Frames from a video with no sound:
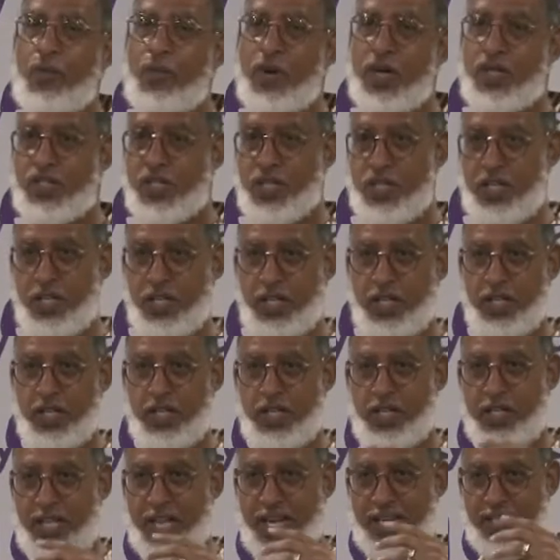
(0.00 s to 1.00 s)
what's
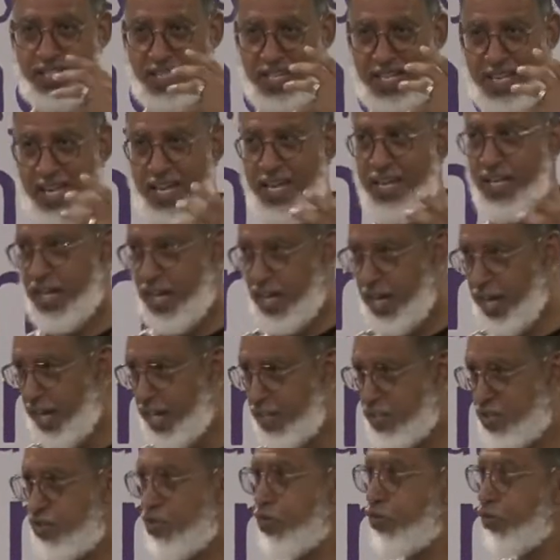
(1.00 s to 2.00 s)
good that's in
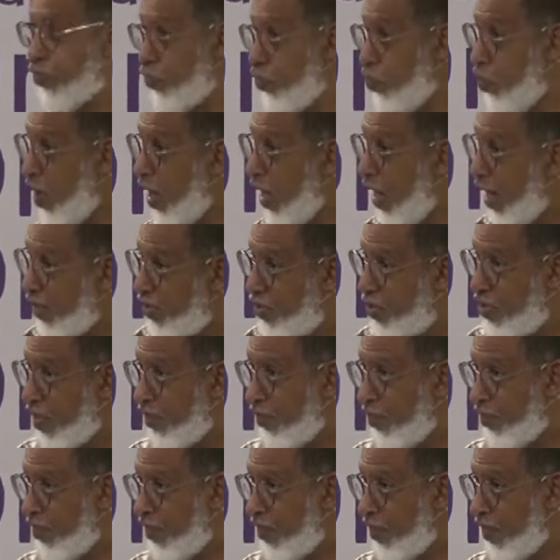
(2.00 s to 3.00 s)
us through us.
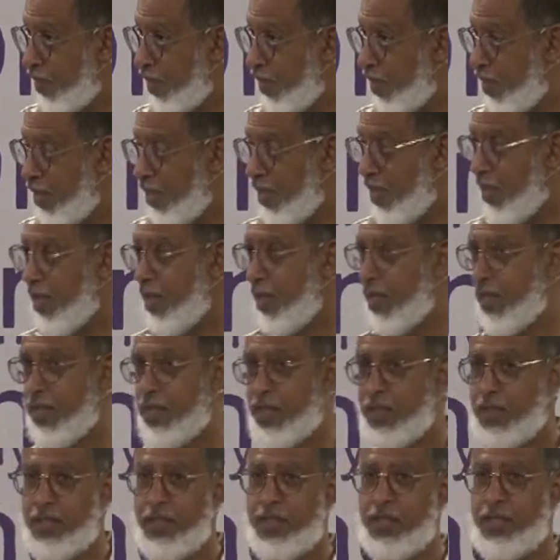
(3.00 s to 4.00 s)

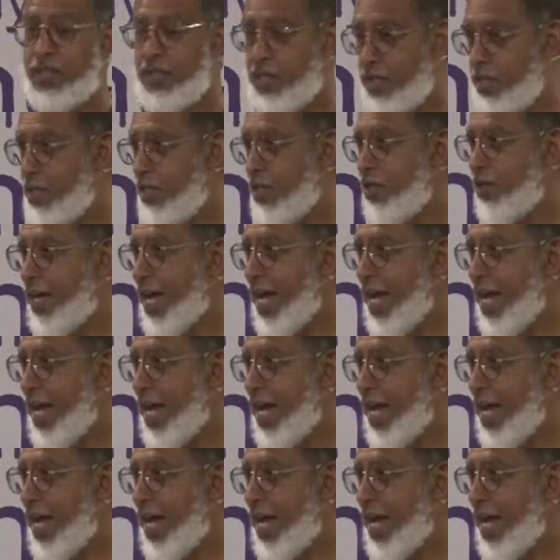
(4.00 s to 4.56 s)
You